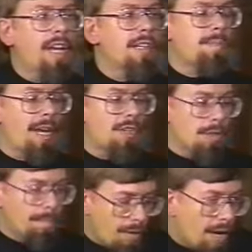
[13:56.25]
a
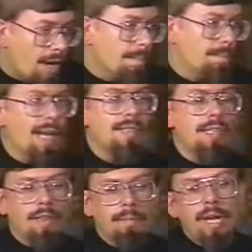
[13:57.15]
special prayer
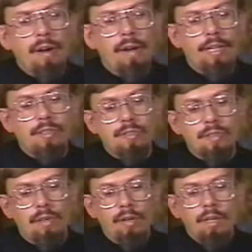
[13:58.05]
blessing the marriage.
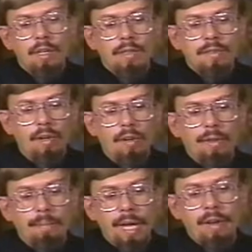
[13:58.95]
So
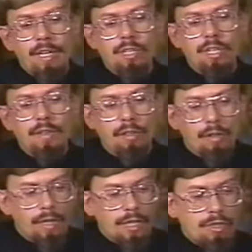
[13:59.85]
the marriage in the
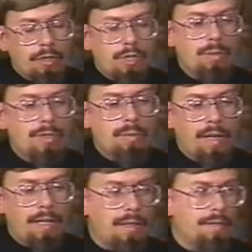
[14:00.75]
early church was
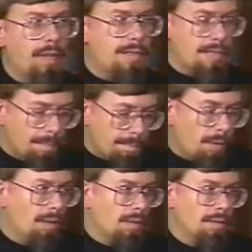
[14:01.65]
relatively simple.